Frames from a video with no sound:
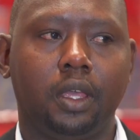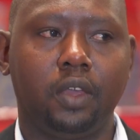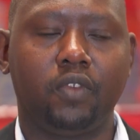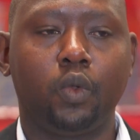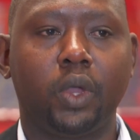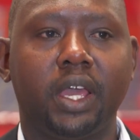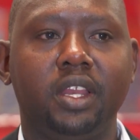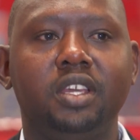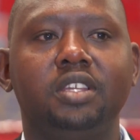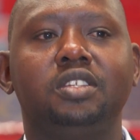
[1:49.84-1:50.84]
Even when I
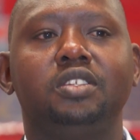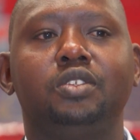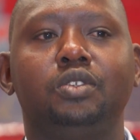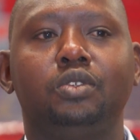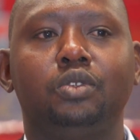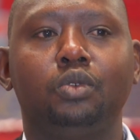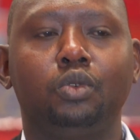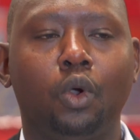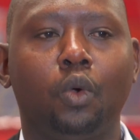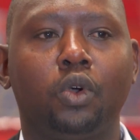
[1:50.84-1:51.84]
need to
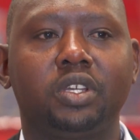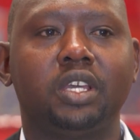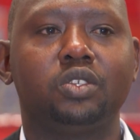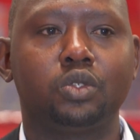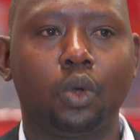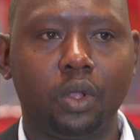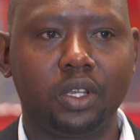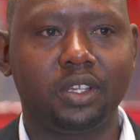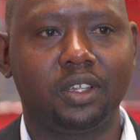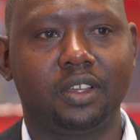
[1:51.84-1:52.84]
know what I
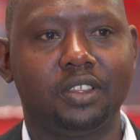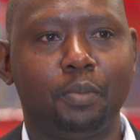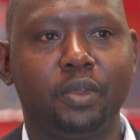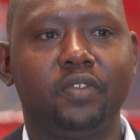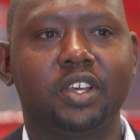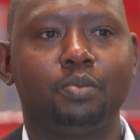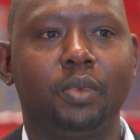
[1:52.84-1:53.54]
sold the previous